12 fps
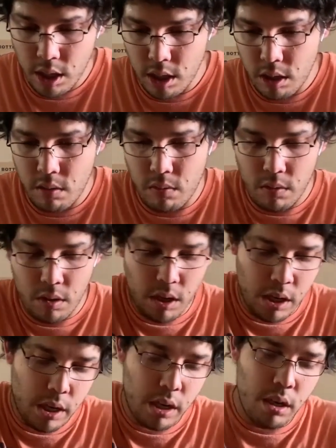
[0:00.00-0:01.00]
this little
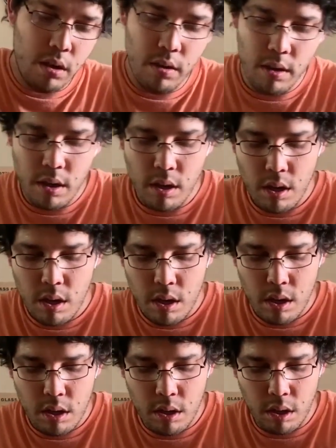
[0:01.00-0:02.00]
knot.
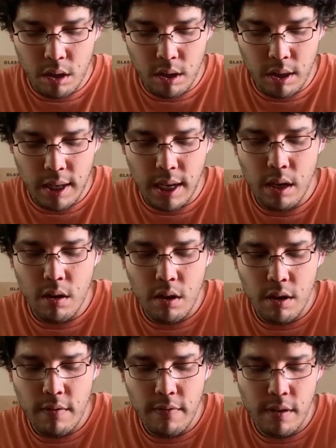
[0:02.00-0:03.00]
Take that
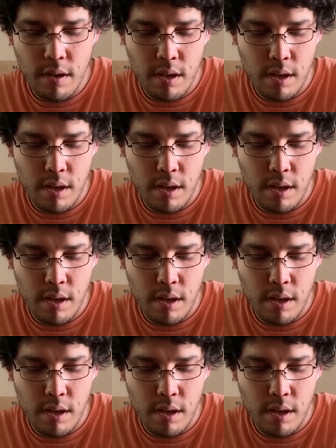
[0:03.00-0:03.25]
off.